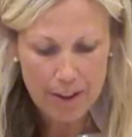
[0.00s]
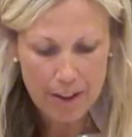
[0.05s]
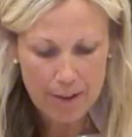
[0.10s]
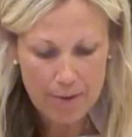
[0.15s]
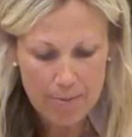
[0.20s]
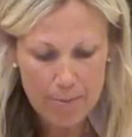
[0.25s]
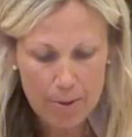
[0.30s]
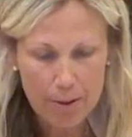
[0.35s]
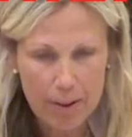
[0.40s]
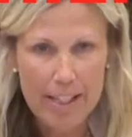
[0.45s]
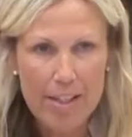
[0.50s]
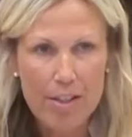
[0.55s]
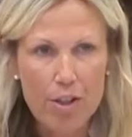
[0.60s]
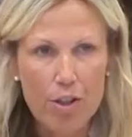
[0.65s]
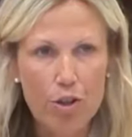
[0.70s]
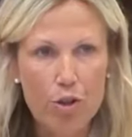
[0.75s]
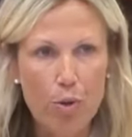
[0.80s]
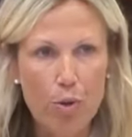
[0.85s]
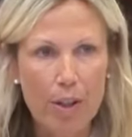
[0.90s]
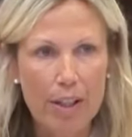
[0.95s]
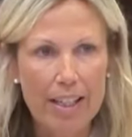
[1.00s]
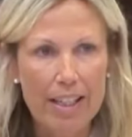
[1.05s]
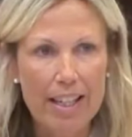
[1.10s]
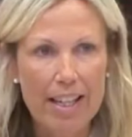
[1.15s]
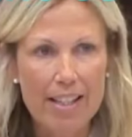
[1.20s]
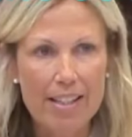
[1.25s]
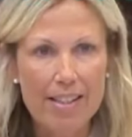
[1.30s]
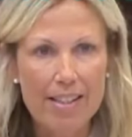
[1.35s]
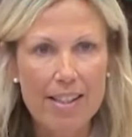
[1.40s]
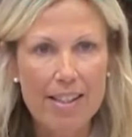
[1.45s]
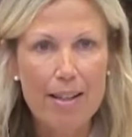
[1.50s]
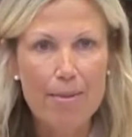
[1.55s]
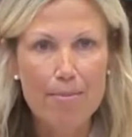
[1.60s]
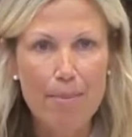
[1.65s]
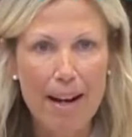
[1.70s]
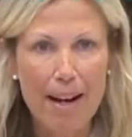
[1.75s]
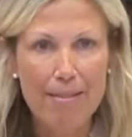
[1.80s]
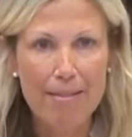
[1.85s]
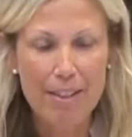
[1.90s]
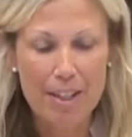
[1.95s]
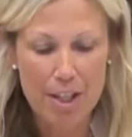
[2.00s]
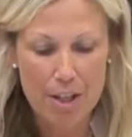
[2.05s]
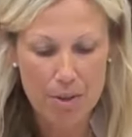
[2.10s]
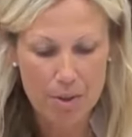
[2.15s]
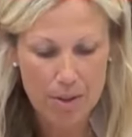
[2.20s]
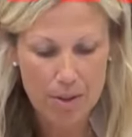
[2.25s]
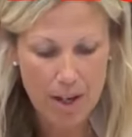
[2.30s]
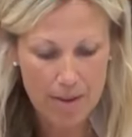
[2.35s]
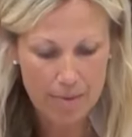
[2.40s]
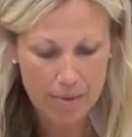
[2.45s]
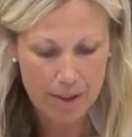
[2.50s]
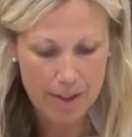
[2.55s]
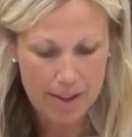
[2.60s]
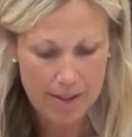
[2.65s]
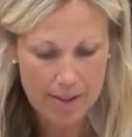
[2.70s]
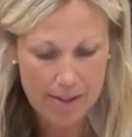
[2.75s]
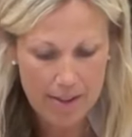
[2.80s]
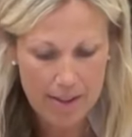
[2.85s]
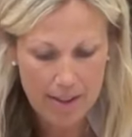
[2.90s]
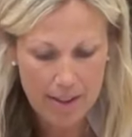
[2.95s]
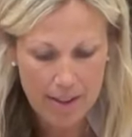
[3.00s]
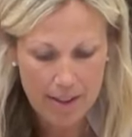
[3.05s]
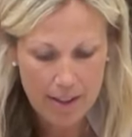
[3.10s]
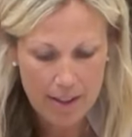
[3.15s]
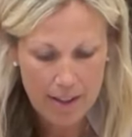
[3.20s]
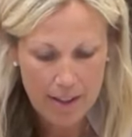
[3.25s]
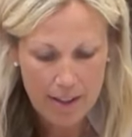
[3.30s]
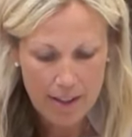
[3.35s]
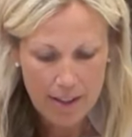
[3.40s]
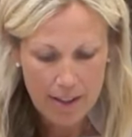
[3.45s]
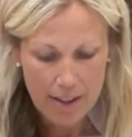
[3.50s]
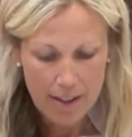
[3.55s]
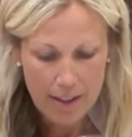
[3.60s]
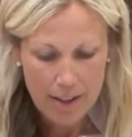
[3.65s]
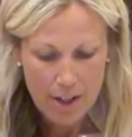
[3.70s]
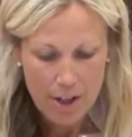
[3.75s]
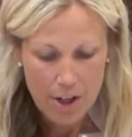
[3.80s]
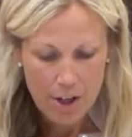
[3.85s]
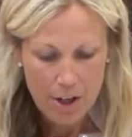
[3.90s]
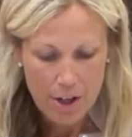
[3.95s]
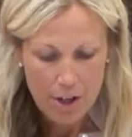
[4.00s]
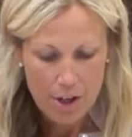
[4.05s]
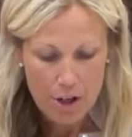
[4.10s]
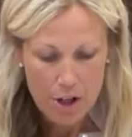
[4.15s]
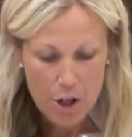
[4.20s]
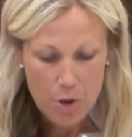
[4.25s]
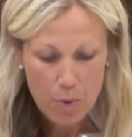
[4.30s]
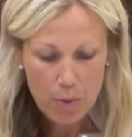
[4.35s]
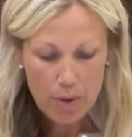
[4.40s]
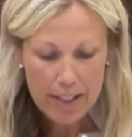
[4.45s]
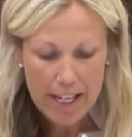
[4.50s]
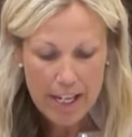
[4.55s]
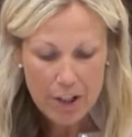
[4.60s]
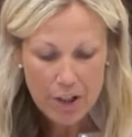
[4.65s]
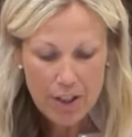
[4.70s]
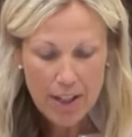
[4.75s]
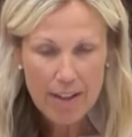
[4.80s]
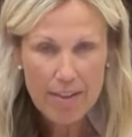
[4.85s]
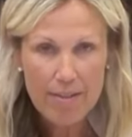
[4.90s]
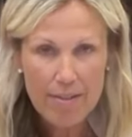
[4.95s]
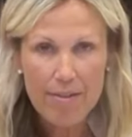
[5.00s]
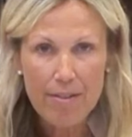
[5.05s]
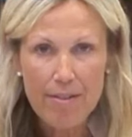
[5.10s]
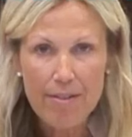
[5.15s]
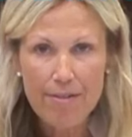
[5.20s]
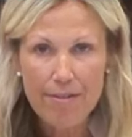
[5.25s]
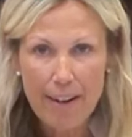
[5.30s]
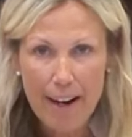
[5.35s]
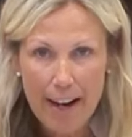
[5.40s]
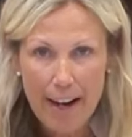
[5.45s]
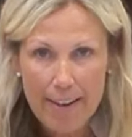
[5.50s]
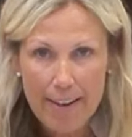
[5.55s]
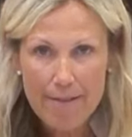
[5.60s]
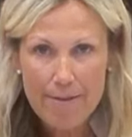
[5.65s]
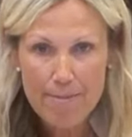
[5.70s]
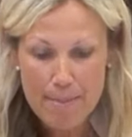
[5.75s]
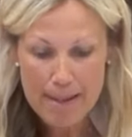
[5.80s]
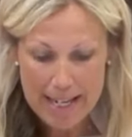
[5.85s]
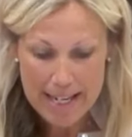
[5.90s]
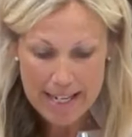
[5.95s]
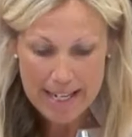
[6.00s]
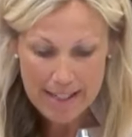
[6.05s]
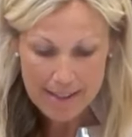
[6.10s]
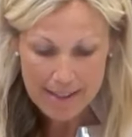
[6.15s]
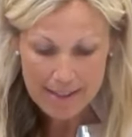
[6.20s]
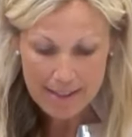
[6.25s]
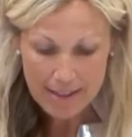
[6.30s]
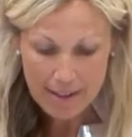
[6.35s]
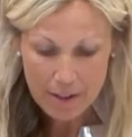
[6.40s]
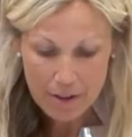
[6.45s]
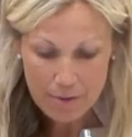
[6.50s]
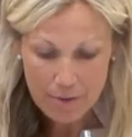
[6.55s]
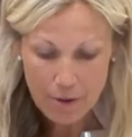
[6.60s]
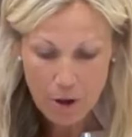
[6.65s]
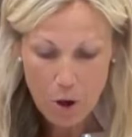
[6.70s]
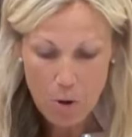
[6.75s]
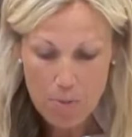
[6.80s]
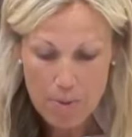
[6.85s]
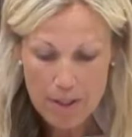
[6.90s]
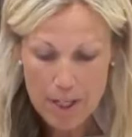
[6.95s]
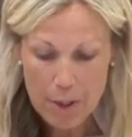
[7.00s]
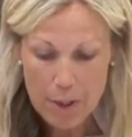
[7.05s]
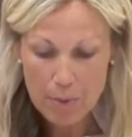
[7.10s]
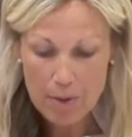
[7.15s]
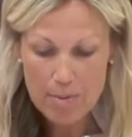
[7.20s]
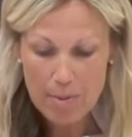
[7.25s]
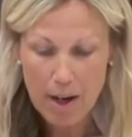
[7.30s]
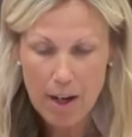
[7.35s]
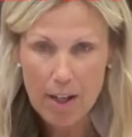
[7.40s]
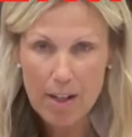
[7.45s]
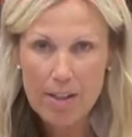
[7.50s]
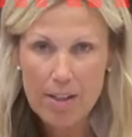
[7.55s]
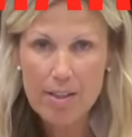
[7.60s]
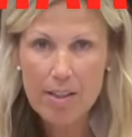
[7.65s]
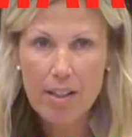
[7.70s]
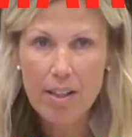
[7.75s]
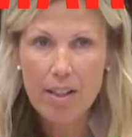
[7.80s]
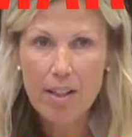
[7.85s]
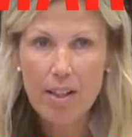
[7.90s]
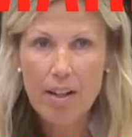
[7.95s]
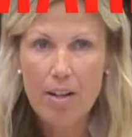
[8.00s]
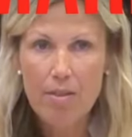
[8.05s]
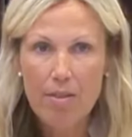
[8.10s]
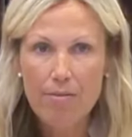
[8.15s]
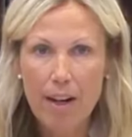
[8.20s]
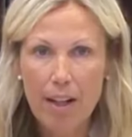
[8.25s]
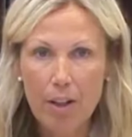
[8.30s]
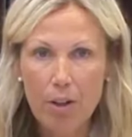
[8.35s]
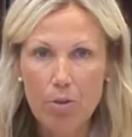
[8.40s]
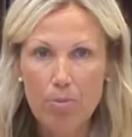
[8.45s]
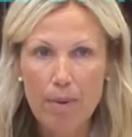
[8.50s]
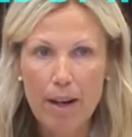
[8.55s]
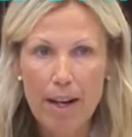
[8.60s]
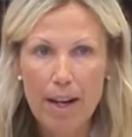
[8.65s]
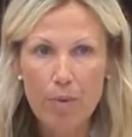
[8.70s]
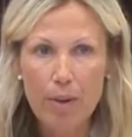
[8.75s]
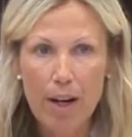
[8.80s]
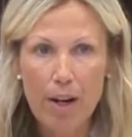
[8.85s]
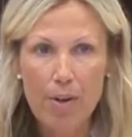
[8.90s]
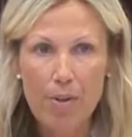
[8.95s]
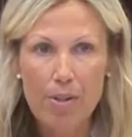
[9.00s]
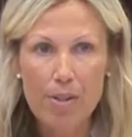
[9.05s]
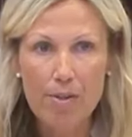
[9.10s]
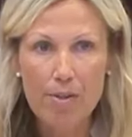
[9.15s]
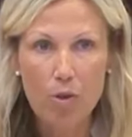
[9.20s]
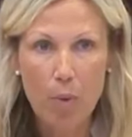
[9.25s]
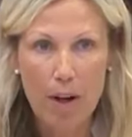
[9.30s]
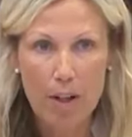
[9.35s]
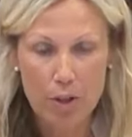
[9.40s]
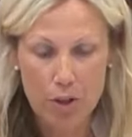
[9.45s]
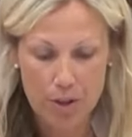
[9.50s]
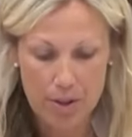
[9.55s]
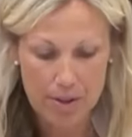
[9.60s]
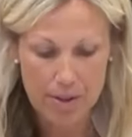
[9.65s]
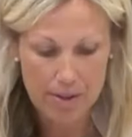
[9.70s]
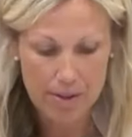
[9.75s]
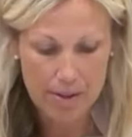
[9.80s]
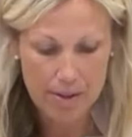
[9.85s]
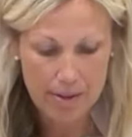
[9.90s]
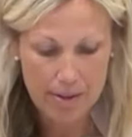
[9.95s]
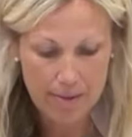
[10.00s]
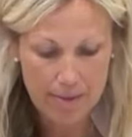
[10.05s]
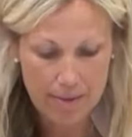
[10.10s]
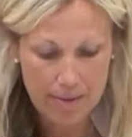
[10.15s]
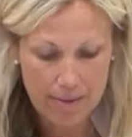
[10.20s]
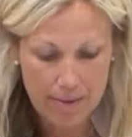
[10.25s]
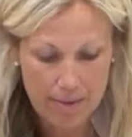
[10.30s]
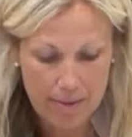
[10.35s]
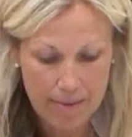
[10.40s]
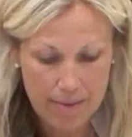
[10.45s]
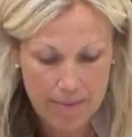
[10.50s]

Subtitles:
Chief of Police, joining us by video conference. You will each have 5 minutes for opening remarks, followed by rounds of questions.